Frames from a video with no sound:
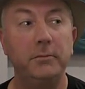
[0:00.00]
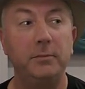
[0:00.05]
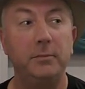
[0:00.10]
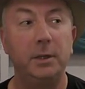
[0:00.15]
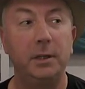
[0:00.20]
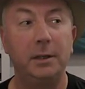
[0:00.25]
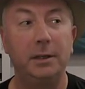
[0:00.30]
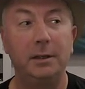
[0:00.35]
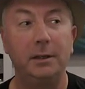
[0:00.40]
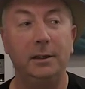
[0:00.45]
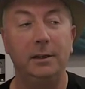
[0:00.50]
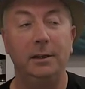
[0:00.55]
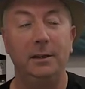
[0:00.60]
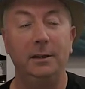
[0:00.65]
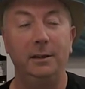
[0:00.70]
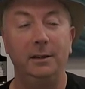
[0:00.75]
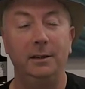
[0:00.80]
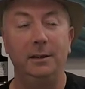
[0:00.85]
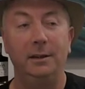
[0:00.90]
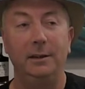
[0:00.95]
But
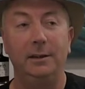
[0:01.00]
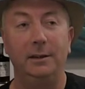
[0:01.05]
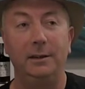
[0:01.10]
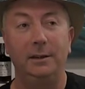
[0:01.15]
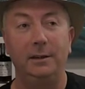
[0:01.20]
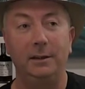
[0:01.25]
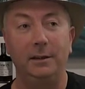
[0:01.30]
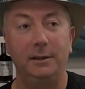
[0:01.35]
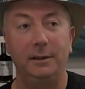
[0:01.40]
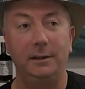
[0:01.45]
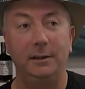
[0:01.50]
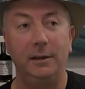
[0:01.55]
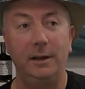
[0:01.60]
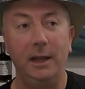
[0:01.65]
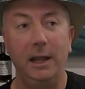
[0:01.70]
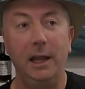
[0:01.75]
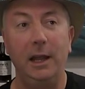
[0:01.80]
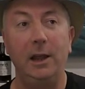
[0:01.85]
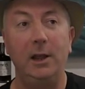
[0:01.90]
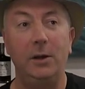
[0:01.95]

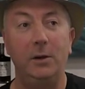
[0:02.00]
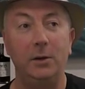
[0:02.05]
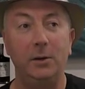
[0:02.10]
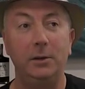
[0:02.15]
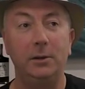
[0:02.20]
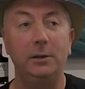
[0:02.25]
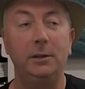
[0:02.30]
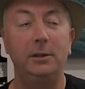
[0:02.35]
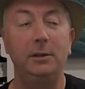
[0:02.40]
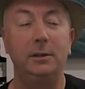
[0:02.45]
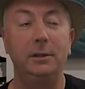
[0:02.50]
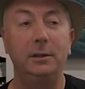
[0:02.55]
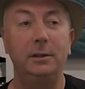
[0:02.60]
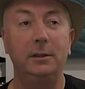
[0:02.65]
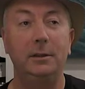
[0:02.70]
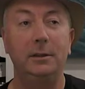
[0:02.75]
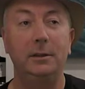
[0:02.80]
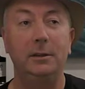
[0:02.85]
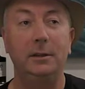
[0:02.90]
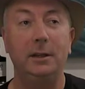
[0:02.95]
now
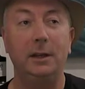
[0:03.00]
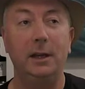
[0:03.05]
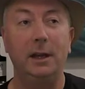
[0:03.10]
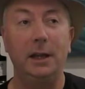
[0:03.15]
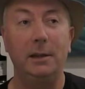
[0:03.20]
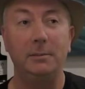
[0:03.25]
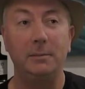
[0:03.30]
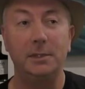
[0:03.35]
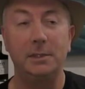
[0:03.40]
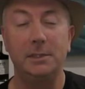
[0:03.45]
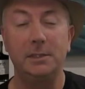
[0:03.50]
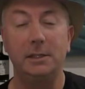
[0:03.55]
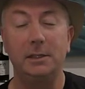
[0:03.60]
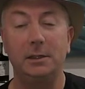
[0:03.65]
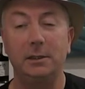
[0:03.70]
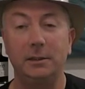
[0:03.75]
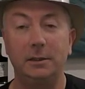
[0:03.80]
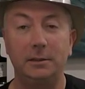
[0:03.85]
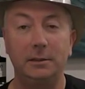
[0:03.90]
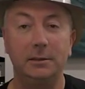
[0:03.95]
I'm
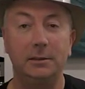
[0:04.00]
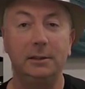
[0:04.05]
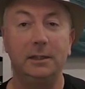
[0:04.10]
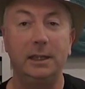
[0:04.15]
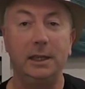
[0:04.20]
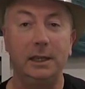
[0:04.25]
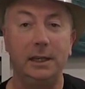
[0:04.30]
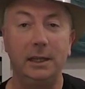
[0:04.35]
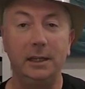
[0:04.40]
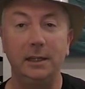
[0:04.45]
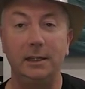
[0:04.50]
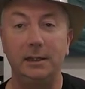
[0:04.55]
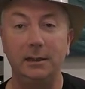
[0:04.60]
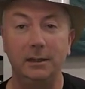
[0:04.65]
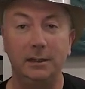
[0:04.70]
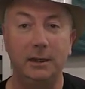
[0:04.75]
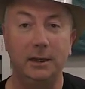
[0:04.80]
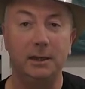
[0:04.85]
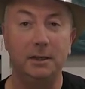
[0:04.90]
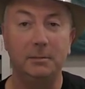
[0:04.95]
still getting
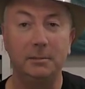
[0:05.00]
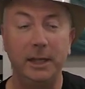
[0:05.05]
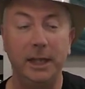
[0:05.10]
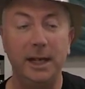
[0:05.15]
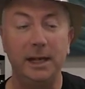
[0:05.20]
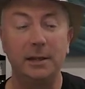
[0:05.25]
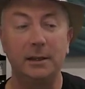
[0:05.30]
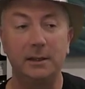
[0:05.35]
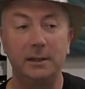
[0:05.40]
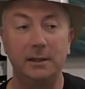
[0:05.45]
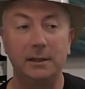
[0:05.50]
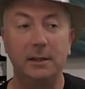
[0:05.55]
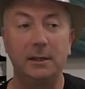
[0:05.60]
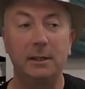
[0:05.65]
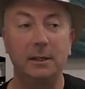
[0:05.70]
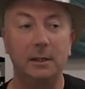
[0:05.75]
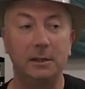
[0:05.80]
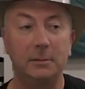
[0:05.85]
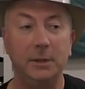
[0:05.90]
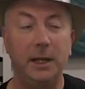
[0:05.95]
on the back of the
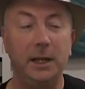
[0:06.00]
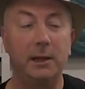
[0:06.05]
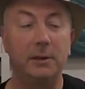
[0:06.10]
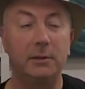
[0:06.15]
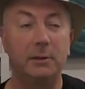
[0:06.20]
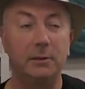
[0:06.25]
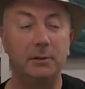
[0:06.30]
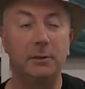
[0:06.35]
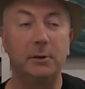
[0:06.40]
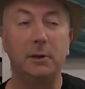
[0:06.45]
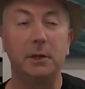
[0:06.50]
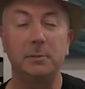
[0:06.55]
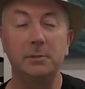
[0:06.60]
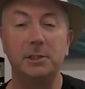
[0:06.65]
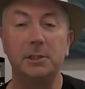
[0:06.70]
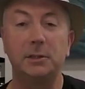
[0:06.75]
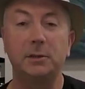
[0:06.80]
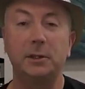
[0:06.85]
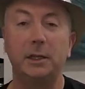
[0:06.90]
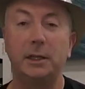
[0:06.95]
tongue and the back of the throat, I'm
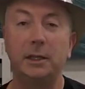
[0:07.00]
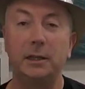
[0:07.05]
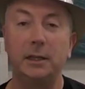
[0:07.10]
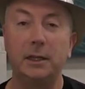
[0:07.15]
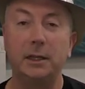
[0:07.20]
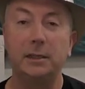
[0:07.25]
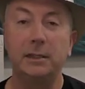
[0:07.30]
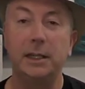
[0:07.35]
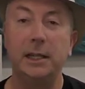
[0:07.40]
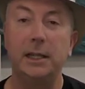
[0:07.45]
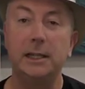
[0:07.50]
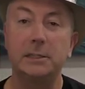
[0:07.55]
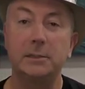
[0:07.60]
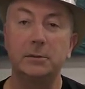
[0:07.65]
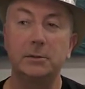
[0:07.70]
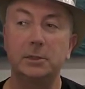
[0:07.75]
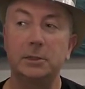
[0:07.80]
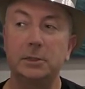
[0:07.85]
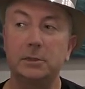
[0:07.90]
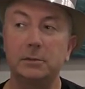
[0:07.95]
still getting that taste,
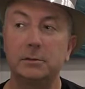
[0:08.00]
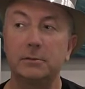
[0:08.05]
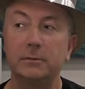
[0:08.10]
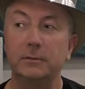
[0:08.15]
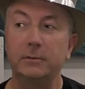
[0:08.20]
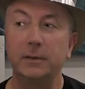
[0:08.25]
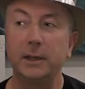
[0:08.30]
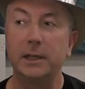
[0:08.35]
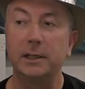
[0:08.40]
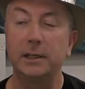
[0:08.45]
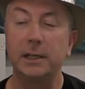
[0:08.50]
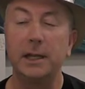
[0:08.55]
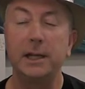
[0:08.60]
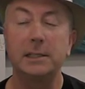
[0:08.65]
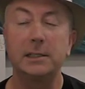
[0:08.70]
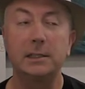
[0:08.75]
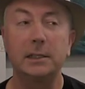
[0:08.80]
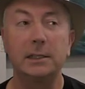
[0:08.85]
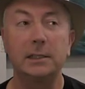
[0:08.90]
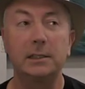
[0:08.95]
which is
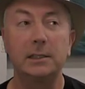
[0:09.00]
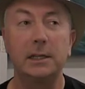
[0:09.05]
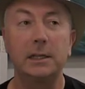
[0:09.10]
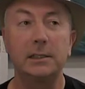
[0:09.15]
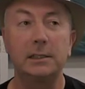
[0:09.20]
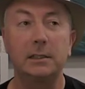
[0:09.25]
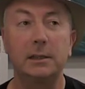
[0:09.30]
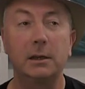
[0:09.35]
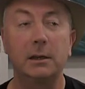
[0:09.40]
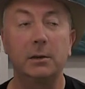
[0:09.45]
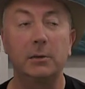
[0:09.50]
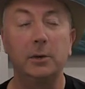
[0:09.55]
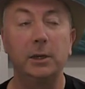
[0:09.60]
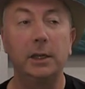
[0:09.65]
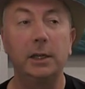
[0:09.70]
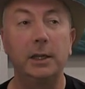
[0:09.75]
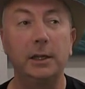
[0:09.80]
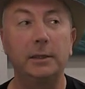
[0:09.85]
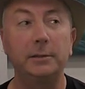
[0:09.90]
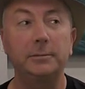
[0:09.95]
fantastic. It hasn't gone
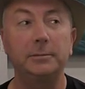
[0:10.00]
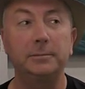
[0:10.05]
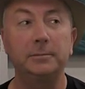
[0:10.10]
away yet.